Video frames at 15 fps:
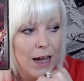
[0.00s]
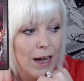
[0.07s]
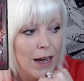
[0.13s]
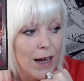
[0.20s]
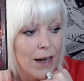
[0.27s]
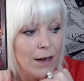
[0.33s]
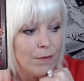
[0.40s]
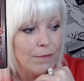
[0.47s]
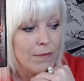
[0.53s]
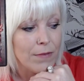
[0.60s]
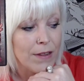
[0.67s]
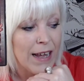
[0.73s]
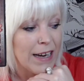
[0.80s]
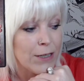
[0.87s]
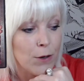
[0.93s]

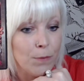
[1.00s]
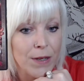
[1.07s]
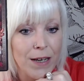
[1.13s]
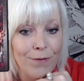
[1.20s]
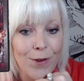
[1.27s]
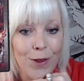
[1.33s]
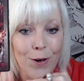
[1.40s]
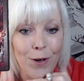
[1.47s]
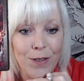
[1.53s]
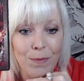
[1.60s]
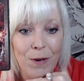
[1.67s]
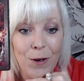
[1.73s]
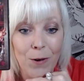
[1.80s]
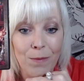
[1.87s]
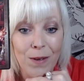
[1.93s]
they don't believe your thoughts
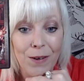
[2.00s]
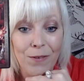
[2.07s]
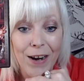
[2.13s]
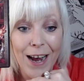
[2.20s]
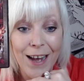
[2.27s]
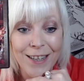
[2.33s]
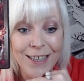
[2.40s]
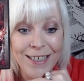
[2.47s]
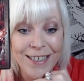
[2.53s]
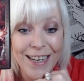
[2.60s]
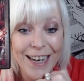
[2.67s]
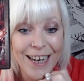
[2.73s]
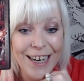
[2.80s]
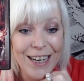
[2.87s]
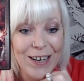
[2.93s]
become your
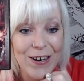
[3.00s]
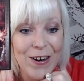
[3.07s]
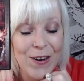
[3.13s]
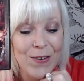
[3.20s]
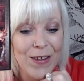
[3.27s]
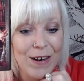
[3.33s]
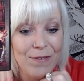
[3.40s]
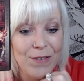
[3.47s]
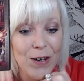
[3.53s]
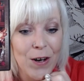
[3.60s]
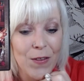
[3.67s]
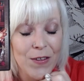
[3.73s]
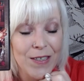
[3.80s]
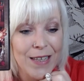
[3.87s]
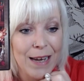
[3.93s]
reality, you know, they haven't
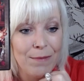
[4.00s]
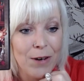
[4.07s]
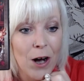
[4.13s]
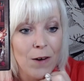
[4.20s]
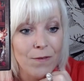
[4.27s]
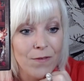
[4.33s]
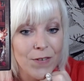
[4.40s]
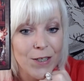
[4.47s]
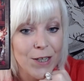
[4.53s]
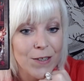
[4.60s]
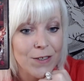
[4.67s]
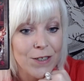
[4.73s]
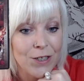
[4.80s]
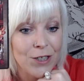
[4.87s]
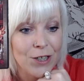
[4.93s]
got the same
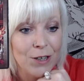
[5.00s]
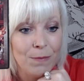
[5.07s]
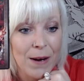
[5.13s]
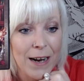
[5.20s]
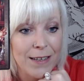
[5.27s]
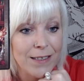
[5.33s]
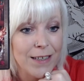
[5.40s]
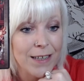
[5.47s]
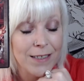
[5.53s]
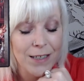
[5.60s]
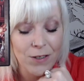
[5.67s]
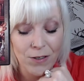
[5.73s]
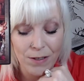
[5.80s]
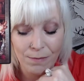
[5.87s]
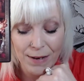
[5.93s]
confidence as you, Pisces,
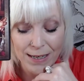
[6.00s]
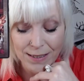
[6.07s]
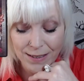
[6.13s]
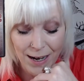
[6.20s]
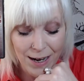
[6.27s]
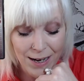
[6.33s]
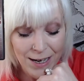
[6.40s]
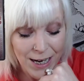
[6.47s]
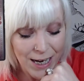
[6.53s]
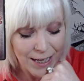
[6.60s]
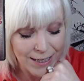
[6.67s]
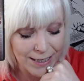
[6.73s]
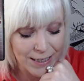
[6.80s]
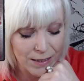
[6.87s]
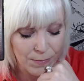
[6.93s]
it doesn't matter.
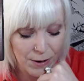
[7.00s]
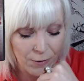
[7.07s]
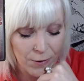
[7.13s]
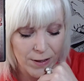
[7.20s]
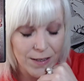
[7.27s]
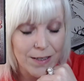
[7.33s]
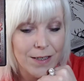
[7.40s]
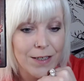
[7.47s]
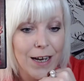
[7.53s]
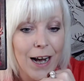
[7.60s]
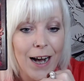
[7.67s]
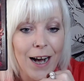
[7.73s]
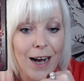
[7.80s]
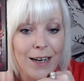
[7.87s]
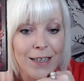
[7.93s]
This is a mirror in the
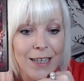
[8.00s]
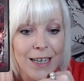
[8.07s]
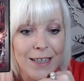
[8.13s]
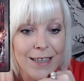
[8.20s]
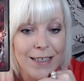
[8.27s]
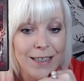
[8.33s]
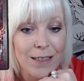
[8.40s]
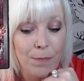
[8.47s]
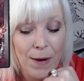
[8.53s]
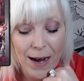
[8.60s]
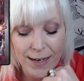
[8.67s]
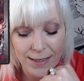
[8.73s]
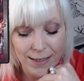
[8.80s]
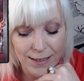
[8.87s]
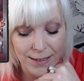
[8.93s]
star. This is a
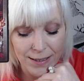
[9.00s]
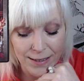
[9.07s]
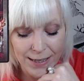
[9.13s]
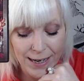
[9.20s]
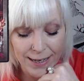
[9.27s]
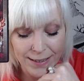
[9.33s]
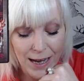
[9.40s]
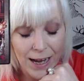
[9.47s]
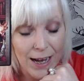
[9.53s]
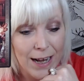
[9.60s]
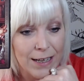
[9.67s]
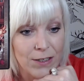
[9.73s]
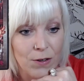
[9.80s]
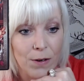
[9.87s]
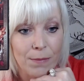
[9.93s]
Pisces that says,
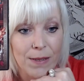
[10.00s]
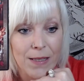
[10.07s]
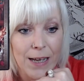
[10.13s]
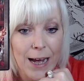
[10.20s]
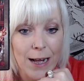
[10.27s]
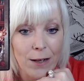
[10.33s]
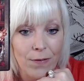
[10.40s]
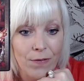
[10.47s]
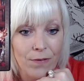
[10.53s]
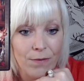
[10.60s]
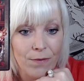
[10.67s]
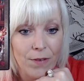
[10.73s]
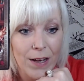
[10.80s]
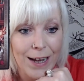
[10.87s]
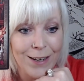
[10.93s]
I'll do it myself.
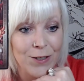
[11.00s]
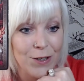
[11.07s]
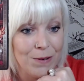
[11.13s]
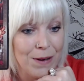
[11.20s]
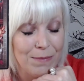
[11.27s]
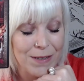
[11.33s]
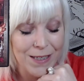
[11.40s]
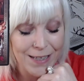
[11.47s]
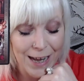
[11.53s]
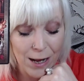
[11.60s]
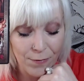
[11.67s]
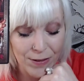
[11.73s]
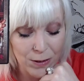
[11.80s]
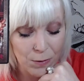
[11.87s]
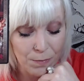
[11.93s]
I'll do it
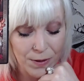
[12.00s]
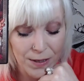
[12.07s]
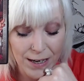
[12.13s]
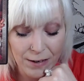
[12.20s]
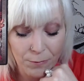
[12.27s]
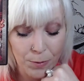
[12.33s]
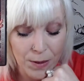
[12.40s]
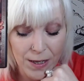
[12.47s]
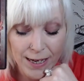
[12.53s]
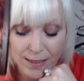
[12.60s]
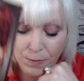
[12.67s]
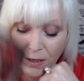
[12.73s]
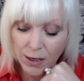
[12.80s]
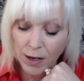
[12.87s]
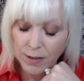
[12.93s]
myself. It's unbelievable this,
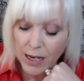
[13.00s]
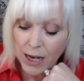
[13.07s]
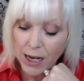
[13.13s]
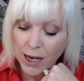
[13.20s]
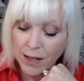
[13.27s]
because